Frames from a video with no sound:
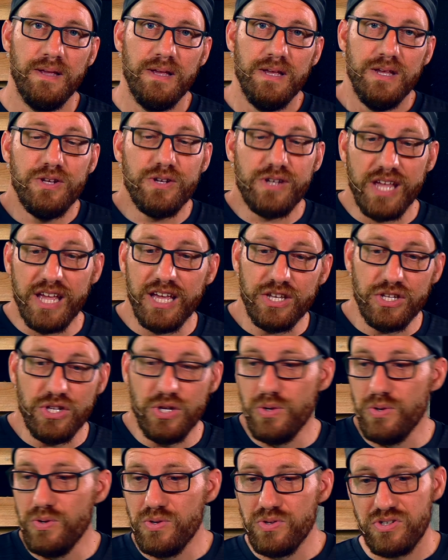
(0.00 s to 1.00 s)
You can't
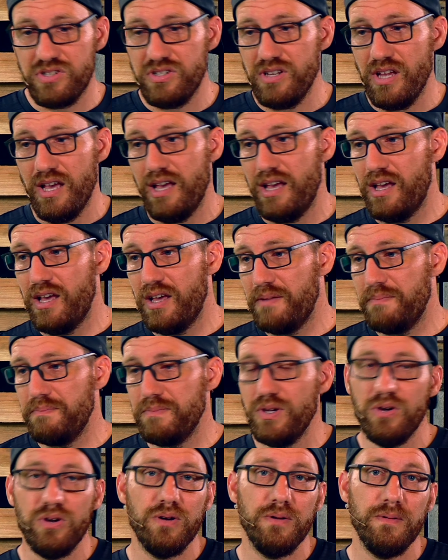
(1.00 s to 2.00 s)
use uh,
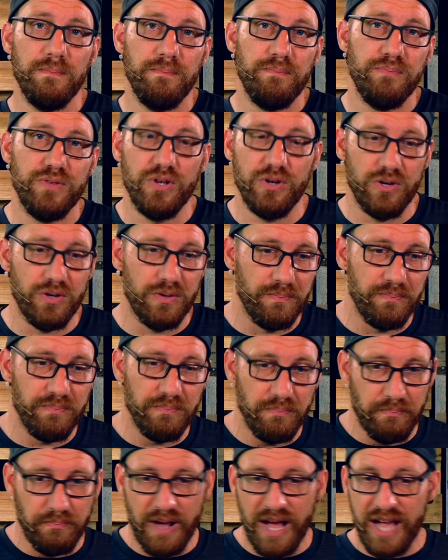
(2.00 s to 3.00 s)
your your
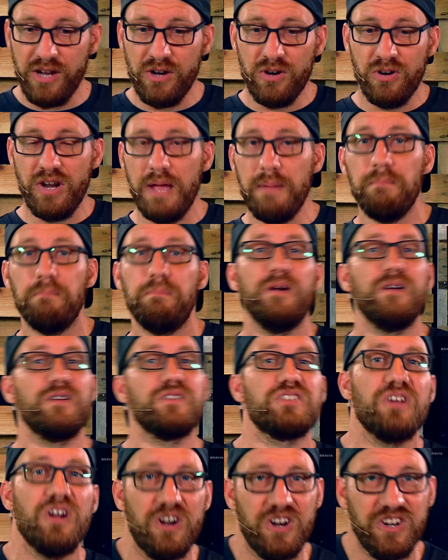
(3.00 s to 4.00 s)
Meijer
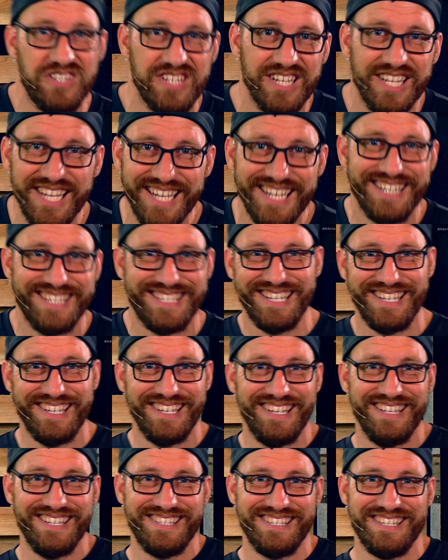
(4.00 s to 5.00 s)
mPerks card to get
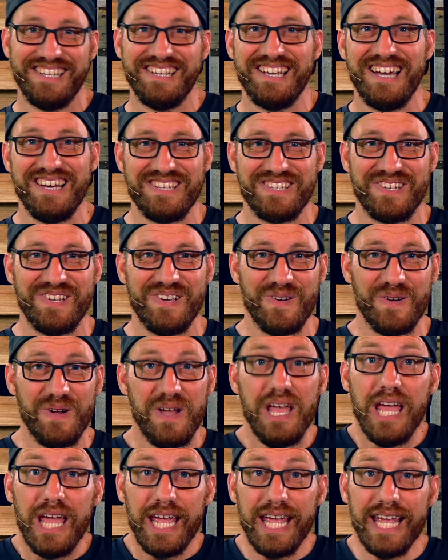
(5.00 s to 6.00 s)
to, to Costco.
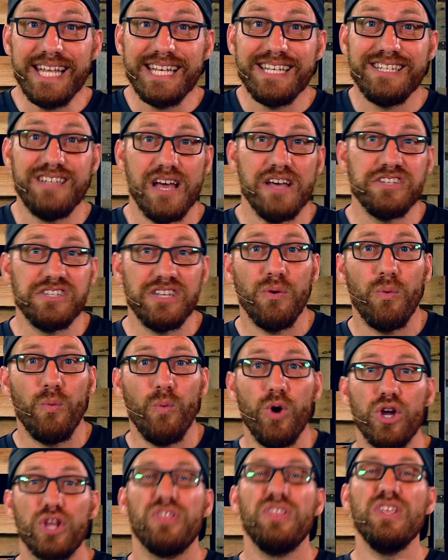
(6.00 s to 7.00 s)
It doesn't
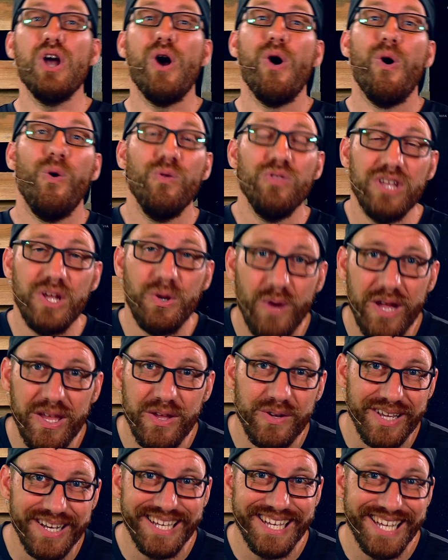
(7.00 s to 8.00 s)
work. The only way you
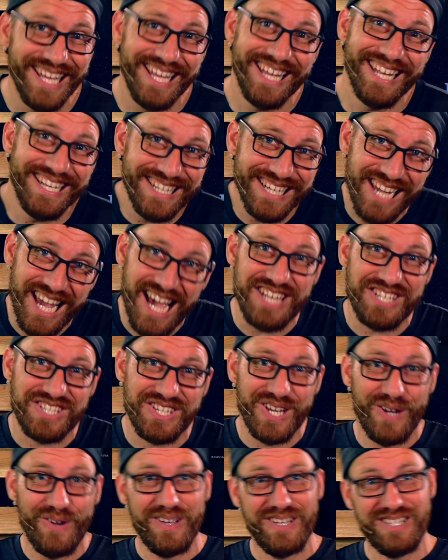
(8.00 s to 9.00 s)
can get into
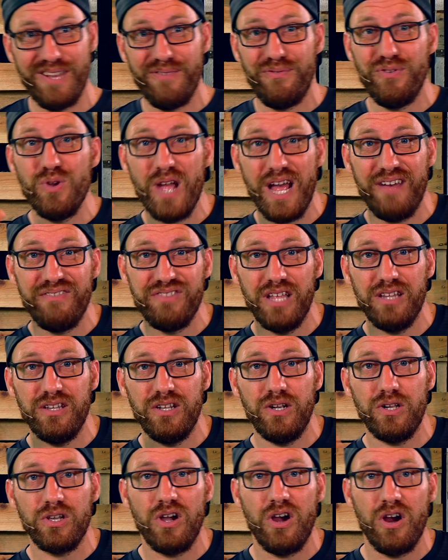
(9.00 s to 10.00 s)
Costco is if you have that
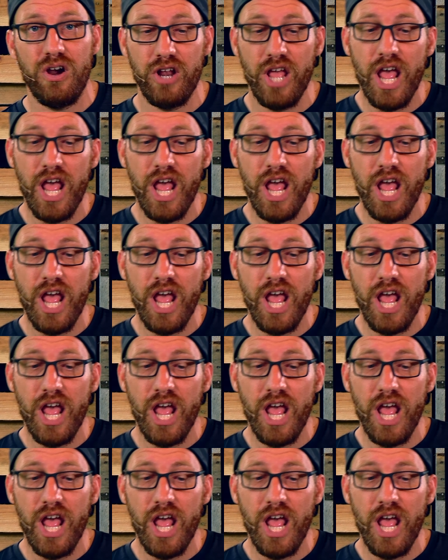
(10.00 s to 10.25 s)
little card.